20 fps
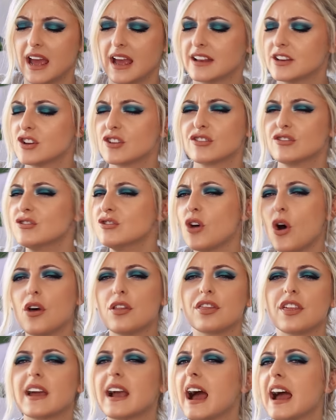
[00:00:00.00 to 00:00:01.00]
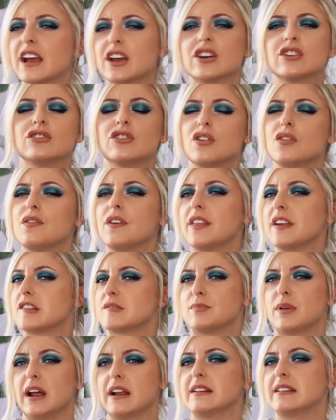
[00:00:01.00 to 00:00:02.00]
Just nothing I could do for this
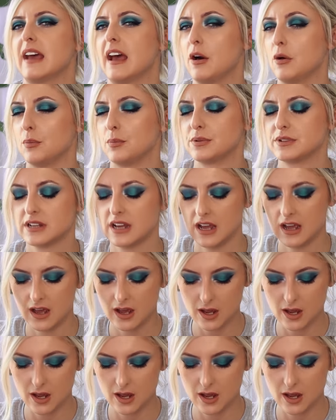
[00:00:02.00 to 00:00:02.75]
plant helped.